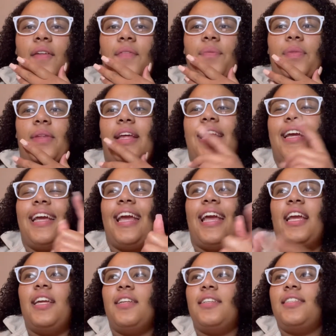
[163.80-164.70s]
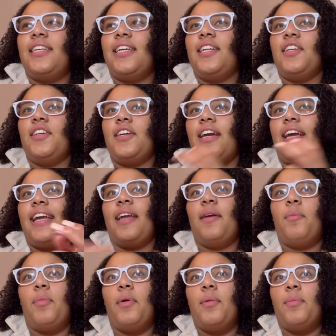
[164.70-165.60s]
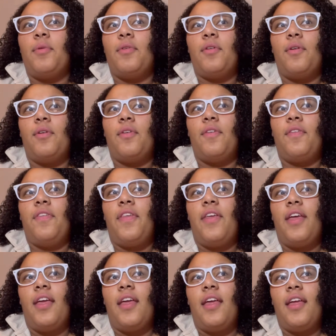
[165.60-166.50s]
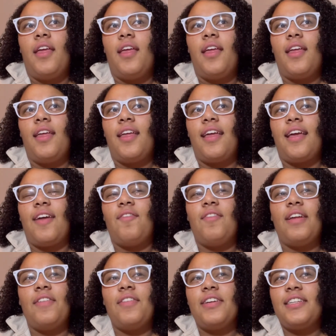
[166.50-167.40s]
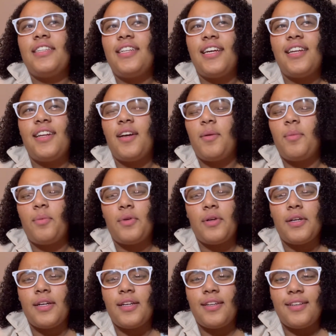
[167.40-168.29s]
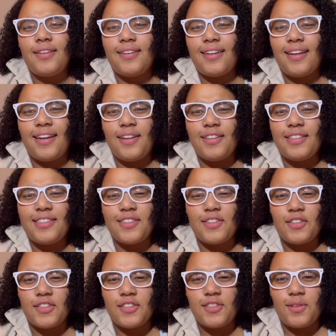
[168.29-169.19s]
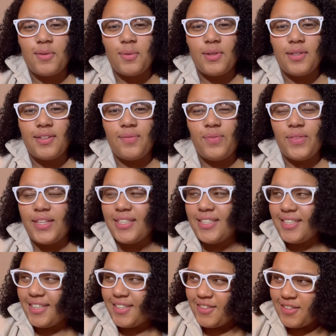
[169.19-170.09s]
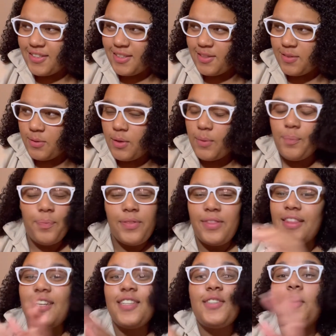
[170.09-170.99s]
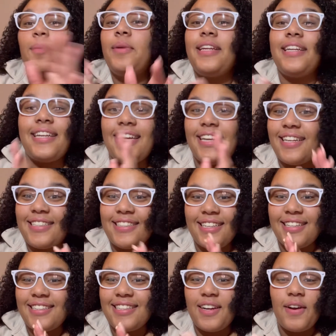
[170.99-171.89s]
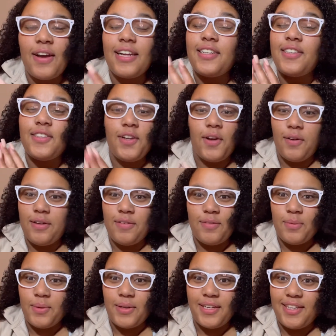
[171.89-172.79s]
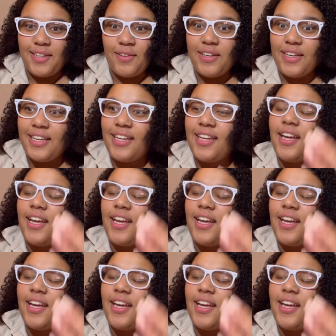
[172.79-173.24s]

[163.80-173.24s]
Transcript: And I hate Tinder, I hate Bumble. I've never done Upward. I know it's the Christian one. Is it the Christian one? There's so many dating sites now, I don't even want to do it.